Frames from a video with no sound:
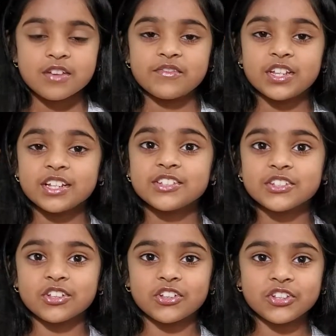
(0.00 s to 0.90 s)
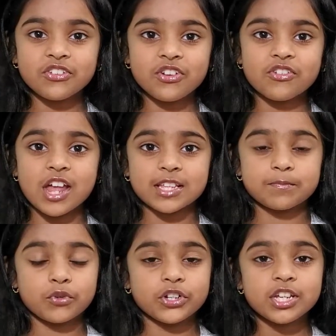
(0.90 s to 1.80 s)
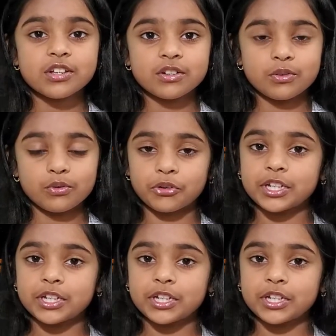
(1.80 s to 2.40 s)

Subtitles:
Venus is also known as morning or